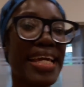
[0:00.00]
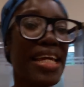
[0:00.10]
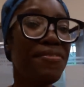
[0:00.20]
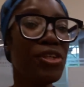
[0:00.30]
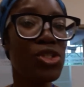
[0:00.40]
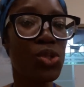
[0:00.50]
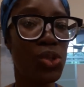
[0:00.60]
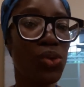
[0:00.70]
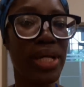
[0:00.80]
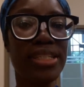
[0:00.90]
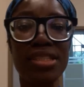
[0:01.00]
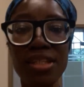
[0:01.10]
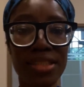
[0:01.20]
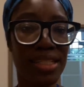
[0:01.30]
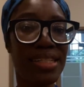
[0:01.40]
If your school is
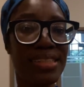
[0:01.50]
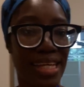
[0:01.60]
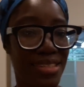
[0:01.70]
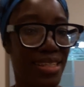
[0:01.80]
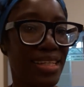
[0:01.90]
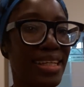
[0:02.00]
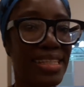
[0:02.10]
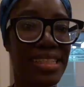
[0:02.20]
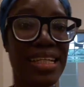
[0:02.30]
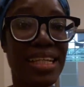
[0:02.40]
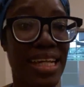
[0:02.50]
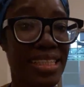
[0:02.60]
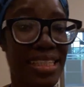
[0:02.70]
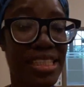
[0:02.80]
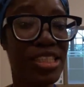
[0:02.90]
not a designated
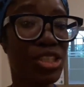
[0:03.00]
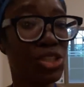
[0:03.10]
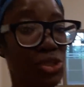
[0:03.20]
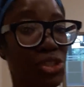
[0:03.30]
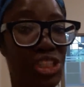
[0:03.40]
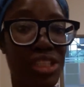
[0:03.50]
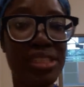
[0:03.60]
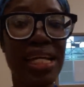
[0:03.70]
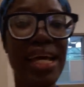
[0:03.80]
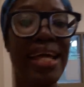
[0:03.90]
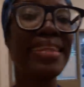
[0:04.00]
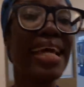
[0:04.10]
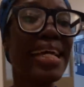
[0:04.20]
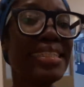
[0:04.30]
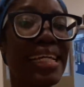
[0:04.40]
learning institution,
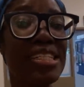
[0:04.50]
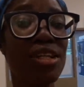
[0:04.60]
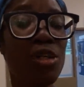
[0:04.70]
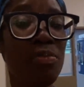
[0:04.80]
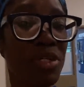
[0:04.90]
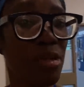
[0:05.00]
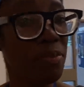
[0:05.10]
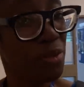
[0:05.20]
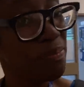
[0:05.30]
then there's going to be a pro